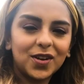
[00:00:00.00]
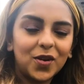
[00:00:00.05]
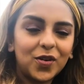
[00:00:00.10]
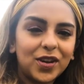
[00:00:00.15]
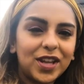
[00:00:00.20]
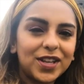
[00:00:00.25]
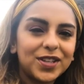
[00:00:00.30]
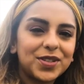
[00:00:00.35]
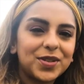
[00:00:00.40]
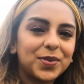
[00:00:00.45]

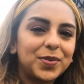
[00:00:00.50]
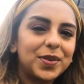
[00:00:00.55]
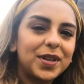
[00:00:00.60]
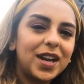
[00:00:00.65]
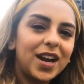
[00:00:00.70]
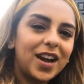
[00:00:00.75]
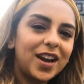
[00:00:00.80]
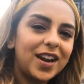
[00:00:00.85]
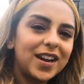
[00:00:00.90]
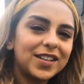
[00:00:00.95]
Okay, so we
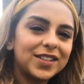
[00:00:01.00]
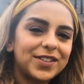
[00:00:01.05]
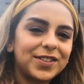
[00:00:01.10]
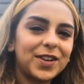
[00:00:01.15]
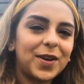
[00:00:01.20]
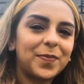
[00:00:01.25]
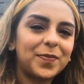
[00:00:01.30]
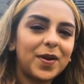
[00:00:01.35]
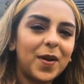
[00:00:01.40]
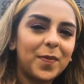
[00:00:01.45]
are at
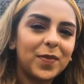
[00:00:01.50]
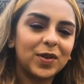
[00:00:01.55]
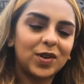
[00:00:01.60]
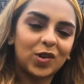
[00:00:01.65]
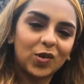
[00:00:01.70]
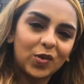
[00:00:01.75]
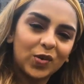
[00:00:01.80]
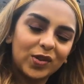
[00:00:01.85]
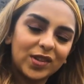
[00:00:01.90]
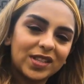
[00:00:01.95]
stop number
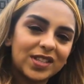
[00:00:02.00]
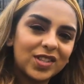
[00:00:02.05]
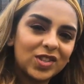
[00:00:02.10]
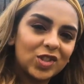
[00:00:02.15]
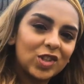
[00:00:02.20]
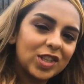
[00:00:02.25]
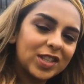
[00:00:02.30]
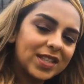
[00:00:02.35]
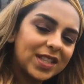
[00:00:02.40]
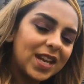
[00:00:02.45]
2. This
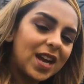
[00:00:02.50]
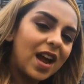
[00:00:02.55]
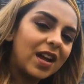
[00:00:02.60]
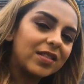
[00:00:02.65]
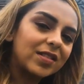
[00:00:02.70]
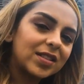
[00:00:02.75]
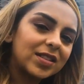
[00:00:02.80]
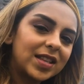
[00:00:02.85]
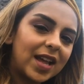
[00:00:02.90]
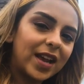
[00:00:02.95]
is just the
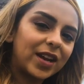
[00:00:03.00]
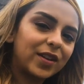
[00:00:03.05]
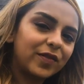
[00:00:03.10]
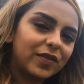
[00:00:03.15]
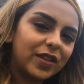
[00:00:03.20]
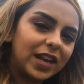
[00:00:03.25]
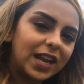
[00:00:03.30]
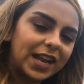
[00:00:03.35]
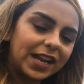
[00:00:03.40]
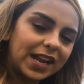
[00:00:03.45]
other side of
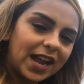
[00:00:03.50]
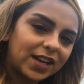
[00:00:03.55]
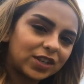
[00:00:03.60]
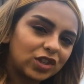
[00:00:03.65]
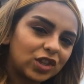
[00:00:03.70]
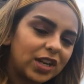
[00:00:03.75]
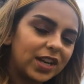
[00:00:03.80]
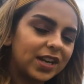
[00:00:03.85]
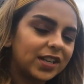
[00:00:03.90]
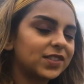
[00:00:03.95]
the lake,
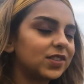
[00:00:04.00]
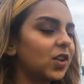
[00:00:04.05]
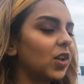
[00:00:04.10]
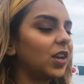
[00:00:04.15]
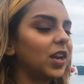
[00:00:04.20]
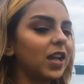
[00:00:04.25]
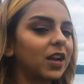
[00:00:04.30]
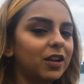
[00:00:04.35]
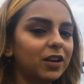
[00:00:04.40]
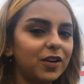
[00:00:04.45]
actually. It's
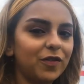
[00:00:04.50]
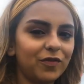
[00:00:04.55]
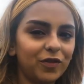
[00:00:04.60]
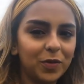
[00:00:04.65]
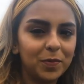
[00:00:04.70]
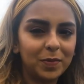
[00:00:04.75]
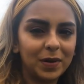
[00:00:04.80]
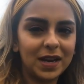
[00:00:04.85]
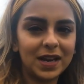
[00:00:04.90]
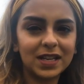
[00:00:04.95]
not like a
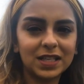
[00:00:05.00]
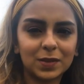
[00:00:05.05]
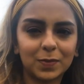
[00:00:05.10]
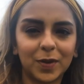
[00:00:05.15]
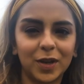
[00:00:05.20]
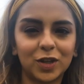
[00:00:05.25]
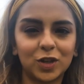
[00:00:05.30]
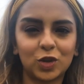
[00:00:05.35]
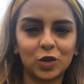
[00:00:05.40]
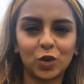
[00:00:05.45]
different place,
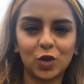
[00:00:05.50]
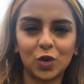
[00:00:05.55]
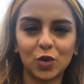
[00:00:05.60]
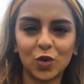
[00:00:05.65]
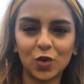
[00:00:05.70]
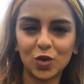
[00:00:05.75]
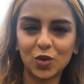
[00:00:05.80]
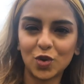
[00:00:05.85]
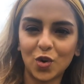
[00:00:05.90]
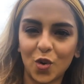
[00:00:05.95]
but do
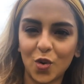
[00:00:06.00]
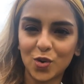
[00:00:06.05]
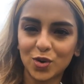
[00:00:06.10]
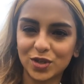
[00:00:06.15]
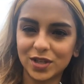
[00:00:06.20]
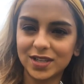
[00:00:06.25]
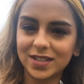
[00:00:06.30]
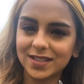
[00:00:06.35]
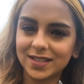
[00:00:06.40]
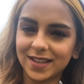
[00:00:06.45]
you
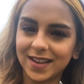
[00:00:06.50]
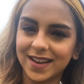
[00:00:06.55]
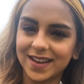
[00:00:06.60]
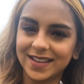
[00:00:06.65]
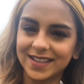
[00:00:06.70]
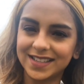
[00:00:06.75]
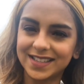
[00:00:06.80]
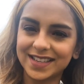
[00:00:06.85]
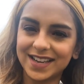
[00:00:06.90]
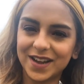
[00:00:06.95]
notice the
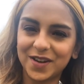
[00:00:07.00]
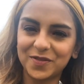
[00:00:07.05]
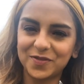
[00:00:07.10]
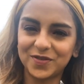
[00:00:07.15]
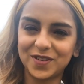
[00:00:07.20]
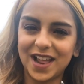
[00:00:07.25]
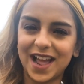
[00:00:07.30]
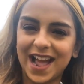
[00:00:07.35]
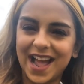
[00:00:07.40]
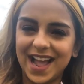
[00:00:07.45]
India
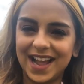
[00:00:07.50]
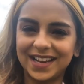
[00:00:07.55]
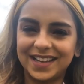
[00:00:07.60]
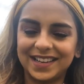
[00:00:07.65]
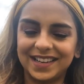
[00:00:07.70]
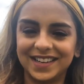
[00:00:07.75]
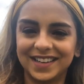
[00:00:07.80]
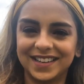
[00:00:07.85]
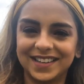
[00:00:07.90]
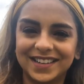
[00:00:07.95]
flag
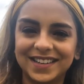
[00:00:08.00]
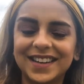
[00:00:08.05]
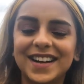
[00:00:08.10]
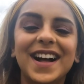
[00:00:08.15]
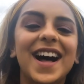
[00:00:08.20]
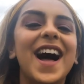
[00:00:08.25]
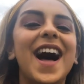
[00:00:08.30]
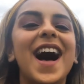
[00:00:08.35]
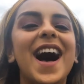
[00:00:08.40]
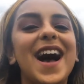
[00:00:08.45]
here?
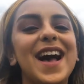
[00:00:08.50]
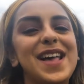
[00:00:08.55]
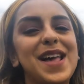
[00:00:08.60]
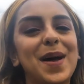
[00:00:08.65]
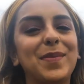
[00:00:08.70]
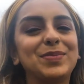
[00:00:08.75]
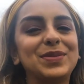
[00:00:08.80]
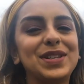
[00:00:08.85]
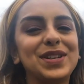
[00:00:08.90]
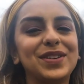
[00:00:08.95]
I
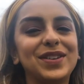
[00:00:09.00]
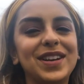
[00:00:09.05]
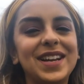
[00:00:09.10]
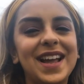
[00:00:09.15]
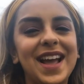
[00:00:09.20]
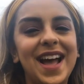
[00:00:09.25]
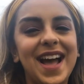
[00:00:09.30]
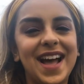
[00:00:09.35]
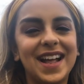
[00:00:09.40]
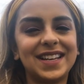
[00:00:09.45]
absolutely
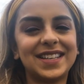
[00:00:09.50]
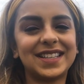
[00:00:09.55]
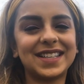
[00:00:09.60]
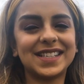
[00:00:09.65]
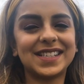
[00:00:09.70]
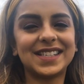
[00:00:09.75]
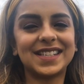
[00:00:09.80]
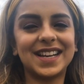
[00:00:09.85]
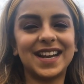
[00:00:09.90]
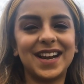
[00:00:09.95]
had to
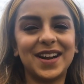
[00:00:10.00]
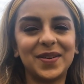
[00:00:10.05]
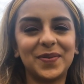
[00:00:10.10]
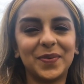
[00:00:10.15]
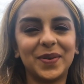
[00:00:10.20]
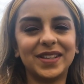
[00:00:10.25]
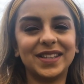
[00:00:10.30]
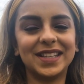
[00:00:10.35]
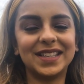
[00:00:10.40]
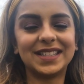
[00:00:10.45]
start
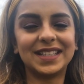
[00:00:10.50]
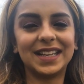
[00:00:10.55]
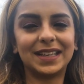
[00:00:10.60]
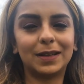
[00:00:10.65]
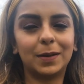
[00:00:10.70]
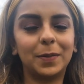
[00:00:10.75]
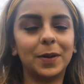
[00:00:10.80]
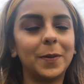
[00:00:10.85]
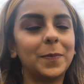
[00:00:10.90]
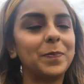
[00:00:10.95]
with this
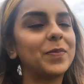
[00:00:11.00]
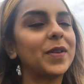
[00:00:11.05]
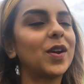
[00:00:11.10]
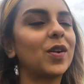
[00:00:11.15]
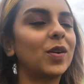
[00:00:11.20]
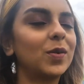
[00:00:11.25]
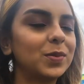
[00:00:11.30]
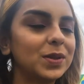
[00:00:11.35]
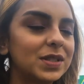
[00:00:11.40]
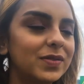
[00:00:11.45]
little bit. I
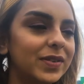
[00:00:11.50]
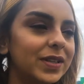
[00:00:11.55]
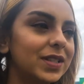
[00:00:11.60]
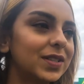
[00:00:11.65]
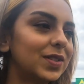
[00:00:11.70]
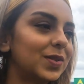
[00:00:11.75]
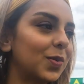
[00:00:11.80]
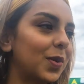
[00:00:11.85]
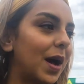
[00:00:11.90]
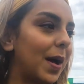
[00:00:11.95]
always feel
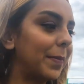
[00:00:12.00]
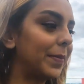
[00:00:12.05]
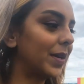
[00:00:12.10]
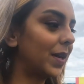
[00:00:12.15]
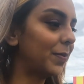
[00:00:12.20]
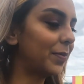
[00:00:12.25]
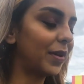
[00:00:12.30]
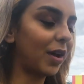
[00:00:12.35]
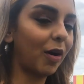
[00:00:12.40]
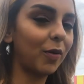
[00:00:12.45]
so happy
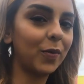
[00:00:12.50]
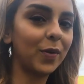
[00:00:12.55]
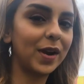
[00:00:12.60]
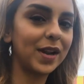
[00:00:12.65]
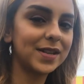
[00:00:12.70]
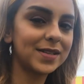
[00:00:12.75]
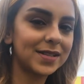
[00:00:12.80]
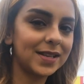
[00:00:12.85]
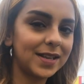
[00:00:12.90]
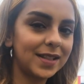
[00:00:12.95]
and proud when
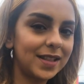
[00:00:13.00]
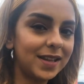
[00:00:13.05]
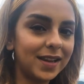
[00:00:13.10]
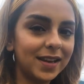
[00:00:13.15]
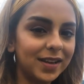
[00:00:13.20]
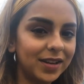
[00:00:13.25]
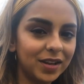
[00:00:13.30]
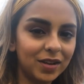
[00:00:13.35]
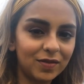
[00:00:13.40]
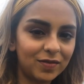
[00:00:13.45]
I see the
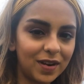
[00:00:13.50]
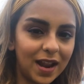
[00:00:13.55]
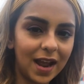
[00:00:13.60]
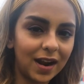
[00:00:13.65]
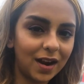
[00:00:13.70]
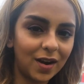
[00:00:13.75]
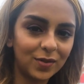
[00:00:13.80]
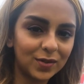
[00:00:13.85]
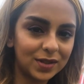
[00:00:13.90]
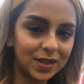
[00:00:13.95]
Indian
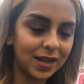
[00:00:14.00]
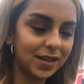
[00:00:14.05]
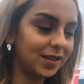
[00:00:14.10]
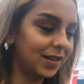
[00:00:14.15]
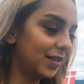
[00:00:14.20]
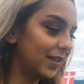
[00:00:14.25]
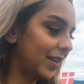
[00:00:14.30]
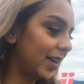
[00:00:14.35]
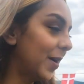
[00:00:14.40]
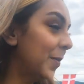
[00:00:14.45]
flag outside
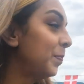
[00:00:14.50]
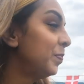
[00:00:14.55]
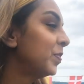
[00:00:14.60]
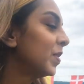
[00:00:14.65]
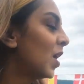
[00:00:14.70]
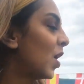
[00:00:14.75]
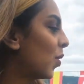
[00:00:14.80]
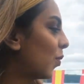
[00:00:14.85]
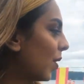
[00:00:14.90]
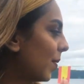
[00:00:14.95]
India.
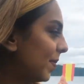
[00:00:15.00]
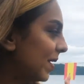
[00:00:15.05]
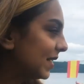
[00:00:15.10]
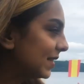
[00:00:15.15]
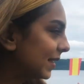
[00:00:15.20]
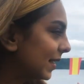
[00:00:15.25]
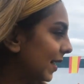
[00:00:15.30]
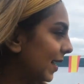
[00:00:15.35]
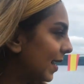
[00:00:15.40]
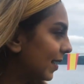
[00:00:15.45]
We're
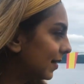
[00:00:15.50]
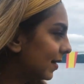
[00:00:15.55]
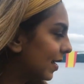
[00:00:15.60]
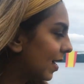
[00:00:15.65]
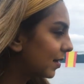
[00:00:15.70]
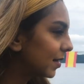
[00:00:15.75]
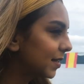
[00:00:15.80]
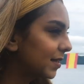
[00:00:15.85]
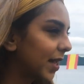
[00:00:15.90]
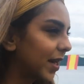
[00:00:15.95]
basically at the
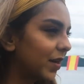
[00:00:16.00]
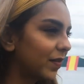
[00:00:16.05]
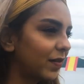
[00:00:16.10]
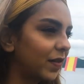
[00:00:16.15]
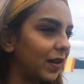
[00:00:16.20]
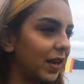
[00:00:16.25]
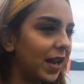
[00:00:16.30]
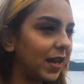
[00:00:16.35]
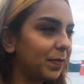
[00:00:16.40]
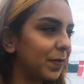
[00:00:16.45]
other side of
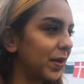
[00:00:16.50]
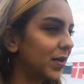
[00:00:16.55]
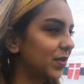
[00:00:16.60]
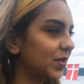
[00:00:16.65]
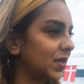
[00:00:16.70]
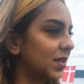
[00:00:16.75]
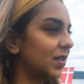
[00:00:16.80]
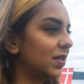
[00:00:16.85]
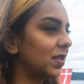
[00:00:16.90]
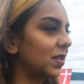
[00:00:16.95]
the lake
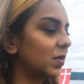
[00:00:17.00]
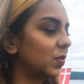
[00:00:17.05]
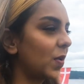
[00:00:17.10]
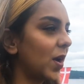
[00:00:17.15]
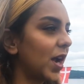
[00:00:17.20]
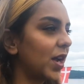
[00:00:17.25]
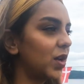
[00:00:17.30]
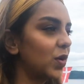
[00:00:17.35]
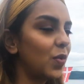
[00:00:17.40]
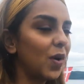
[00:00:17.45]
because this is
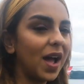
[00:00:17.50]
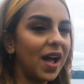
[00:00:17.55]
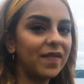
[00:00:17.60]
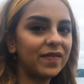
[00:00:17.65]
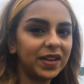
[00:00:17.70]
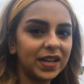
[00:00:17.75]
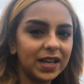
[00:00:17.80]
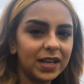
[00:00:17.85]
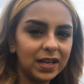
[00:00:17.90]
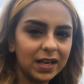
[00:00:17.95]
where you have
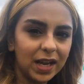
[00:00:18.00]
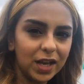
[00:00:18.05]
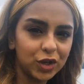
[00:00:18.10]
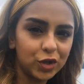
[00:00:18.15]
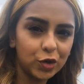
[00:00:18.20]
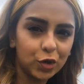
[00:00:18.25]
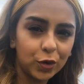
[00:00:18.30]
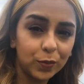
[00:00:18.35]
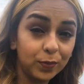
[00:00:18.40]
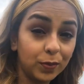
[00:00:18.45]
a
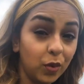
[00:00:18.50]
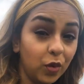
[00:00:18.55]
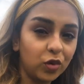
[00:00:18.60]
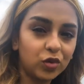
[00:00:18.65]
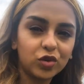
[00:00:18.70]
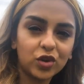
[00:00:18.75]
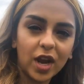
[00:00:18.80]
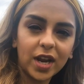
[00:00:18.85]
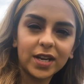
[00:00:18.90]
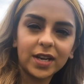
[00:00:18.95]
leisure
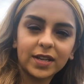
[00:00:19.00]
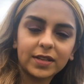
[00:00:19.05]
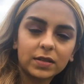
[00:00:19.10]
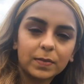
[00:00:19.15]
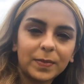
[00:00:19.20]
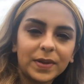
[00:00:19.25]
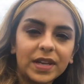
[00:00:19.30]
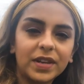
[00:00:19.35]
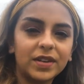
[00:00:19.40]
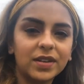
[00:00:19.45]
boat ride
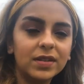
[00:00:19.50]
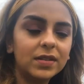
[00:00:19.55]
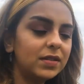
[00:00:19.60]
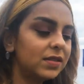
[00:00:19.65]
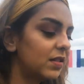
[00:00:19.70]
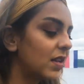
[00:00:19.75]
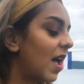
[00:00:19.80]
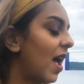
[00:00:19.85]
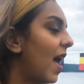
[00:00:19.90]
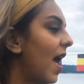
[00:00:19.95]

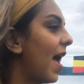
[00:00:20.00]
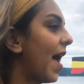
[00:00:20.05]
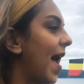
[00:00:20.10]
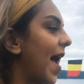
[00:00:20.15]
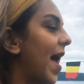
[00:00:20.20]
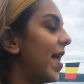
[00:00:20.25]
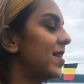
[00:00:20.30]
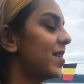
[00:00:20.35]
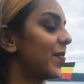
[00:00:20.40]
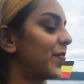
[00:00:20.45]
experience,
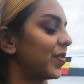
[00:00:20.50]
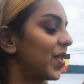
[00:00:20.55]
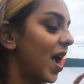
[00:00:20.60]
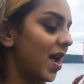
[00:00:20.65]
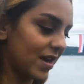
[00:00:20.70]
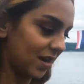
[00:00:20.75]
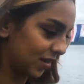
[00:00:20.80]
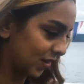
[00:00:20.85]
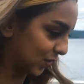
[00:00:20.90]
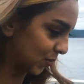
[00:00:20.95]
and
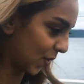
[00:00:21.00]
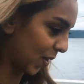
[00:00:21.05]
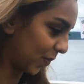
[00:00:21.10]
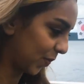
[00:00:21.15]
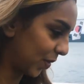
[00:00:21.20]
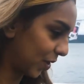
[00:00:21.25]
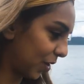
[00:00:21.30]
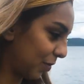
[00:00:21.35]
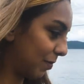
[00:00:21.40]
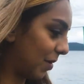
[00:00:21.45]
that is what
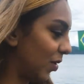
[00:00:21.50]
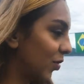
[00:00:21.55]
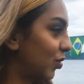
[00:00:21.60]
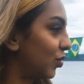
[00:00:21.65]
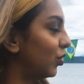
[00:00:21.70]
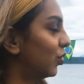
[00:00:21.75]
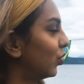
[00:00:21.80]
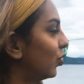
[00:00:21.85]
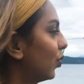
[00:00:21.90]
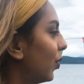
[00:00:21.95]
we're about
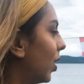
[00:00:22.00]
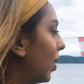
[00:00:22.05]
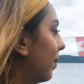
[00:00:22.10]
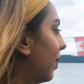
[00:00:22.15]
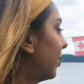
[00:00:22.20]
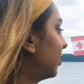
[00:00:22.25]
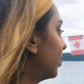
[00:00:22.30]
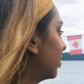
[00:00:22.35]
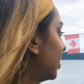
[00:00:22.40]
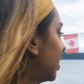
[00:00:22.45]
to do. We're
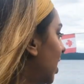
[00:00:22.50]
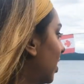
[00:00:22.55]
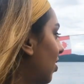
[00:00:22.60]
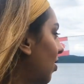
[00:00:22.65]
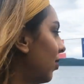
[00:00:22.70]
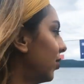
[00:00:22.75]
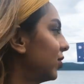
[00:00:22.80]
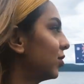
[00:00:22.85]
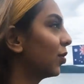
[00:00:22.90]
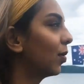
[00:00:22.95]
about to get
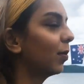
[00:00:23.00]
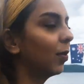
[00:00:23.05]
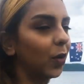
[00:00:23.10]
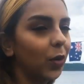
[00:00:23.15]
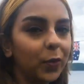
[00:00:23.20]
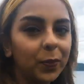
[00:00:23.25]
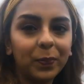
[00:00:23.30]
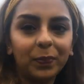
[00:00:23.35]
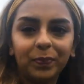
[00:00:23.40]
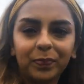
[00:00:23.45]
onto a
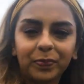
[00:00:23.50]
boat